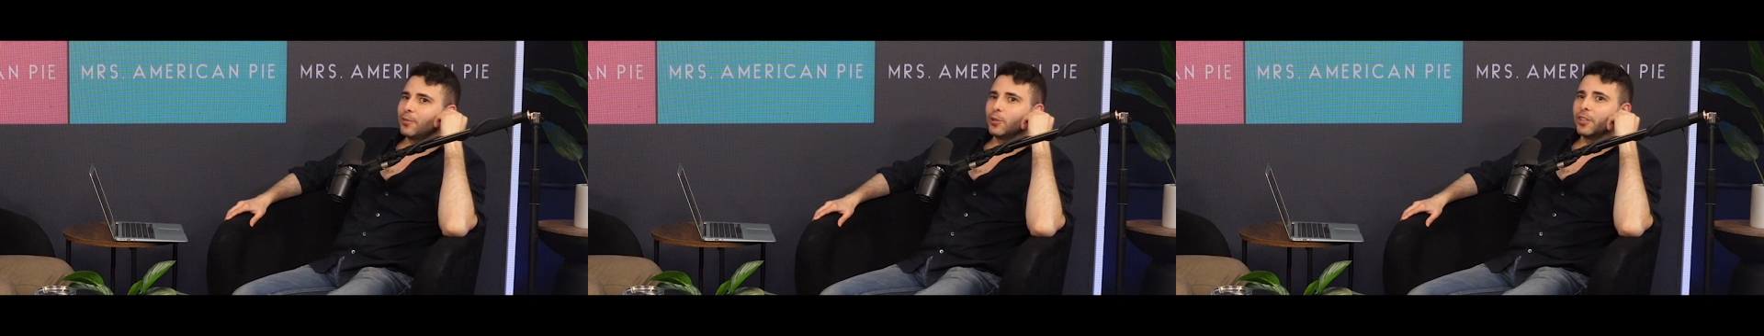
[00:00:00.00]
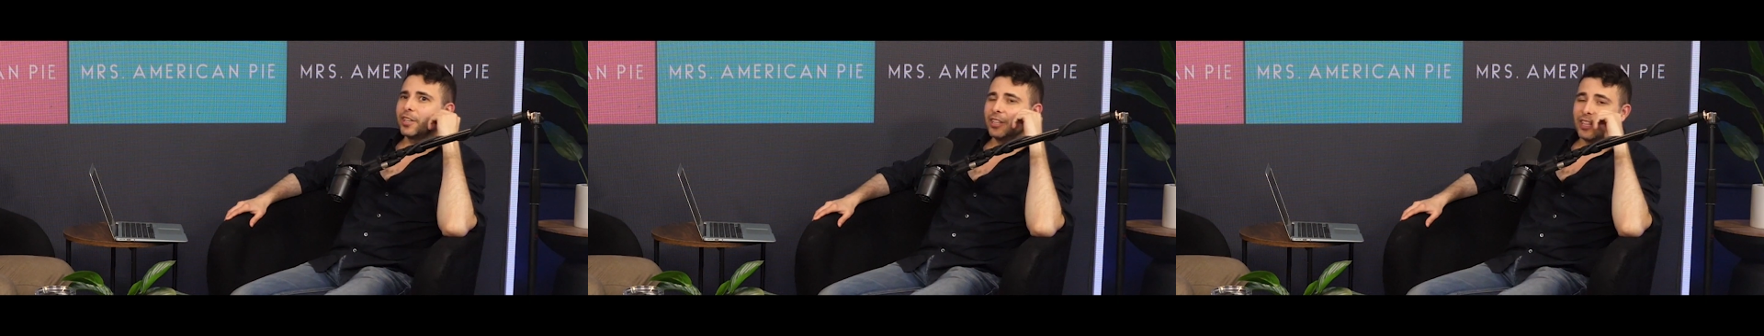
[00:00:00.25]
if you
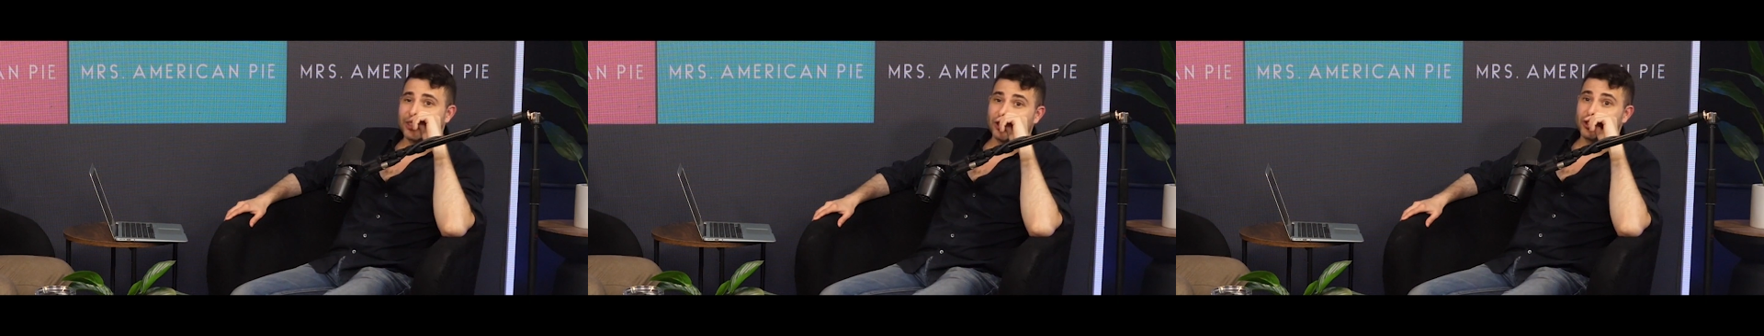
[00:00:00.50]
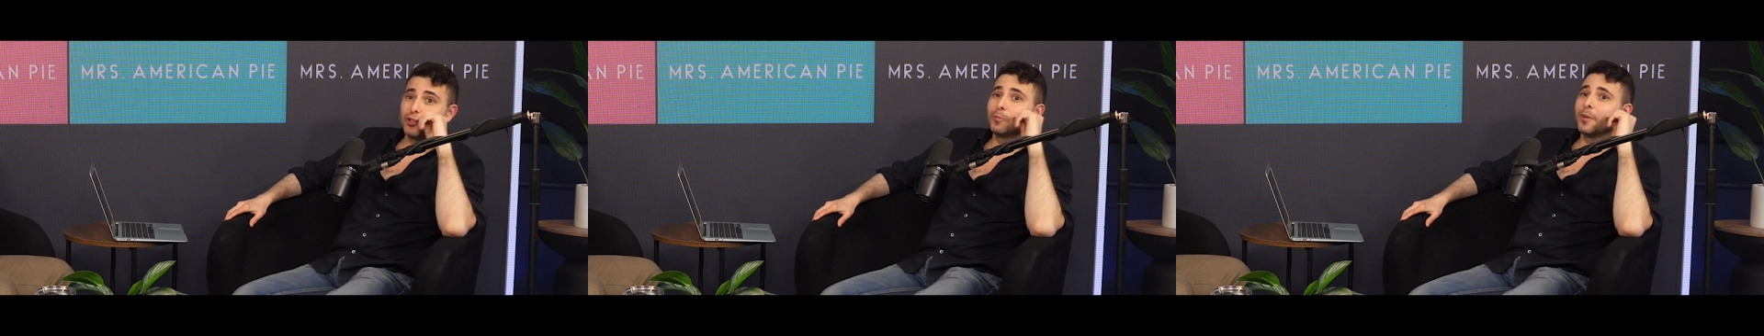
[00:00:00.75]
look at like the
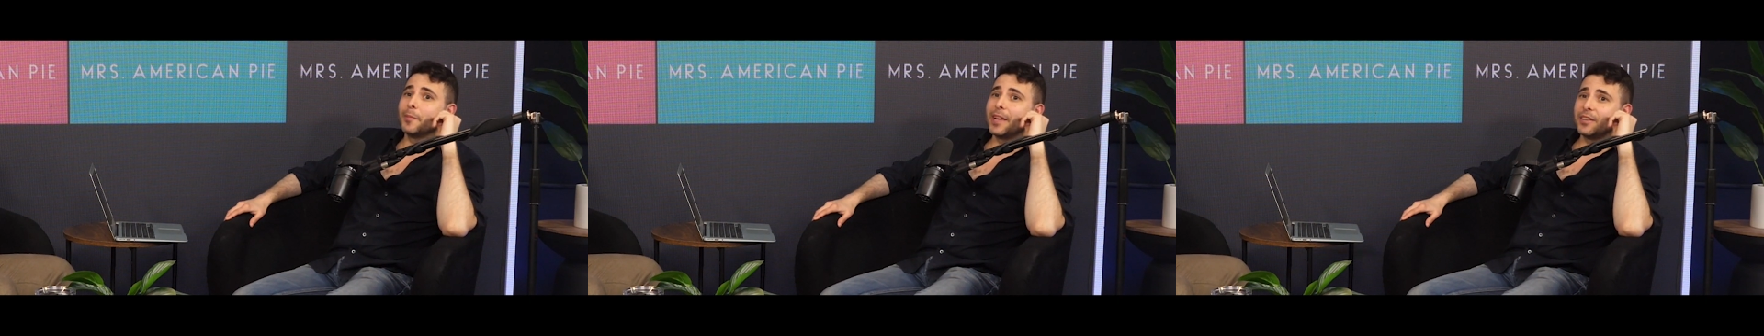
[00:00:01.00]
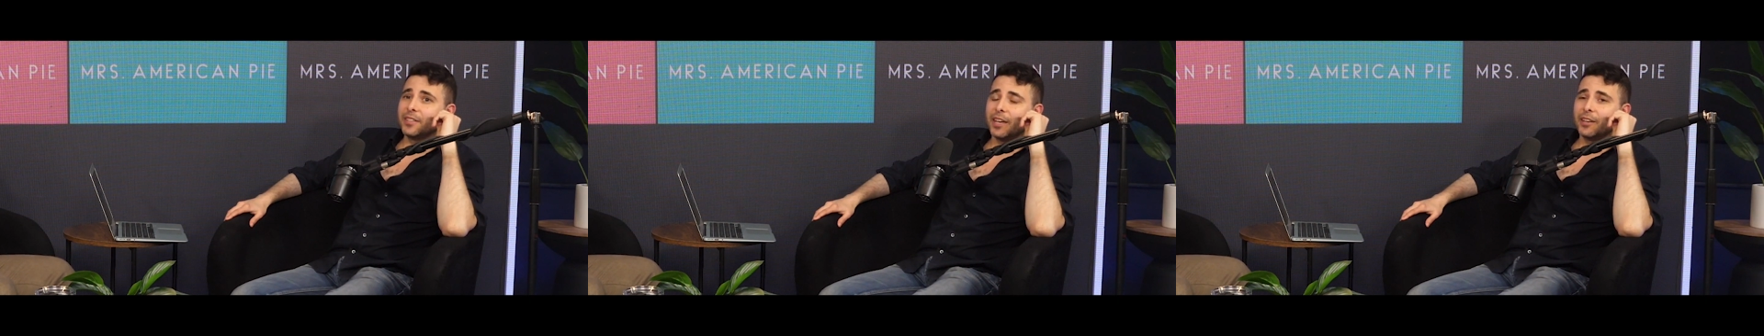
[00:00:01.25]

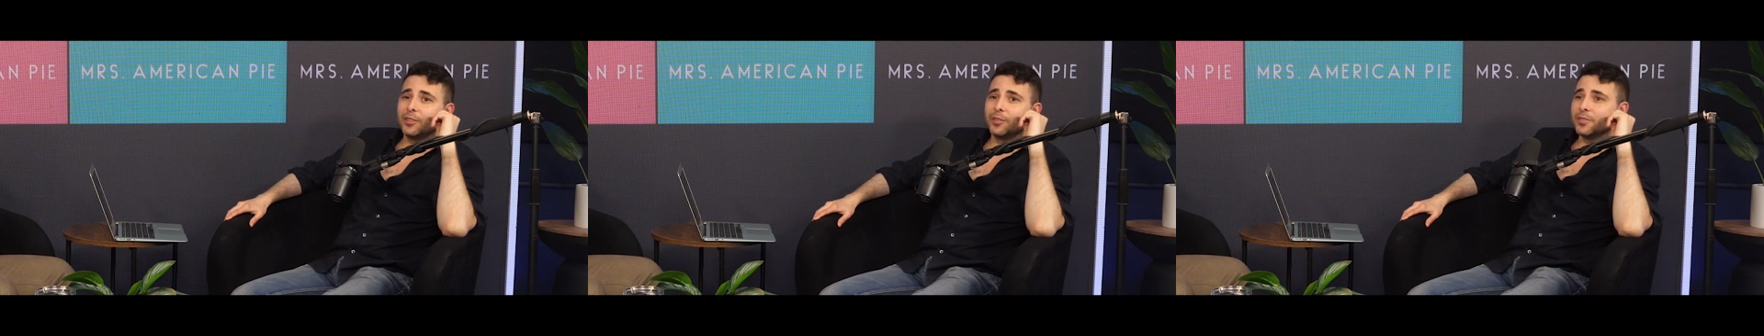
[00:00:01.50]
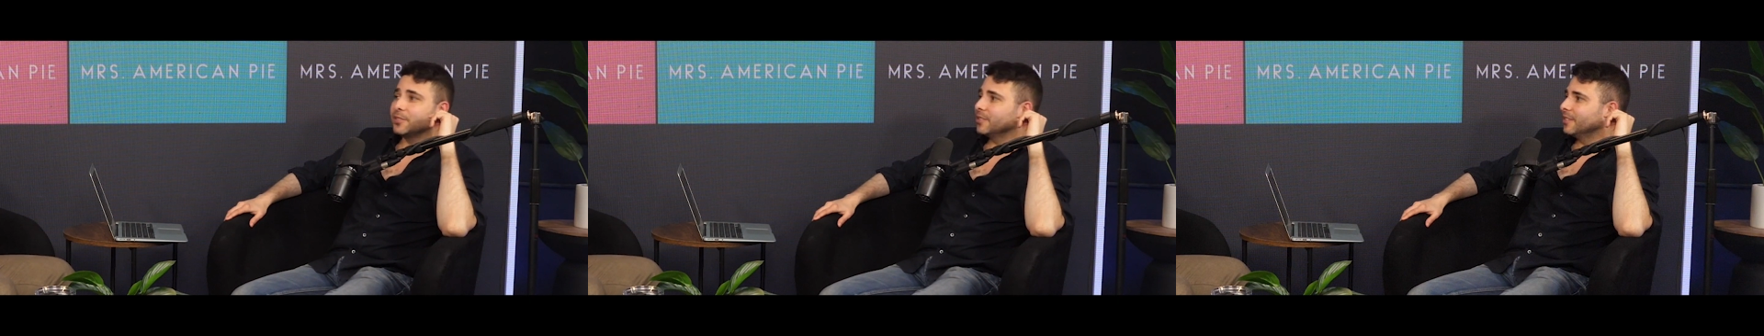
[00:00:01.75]
Superman
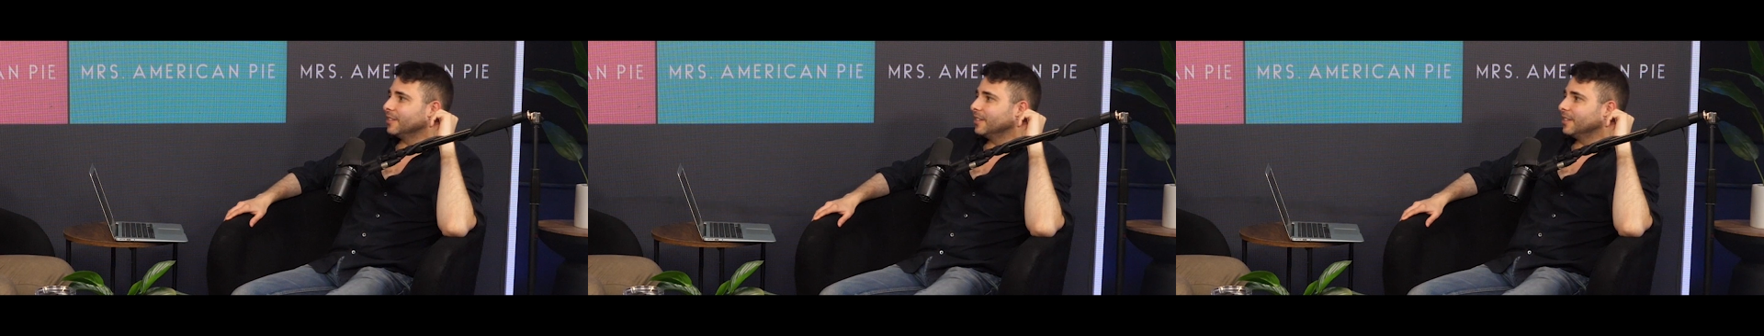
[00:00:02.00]
titles,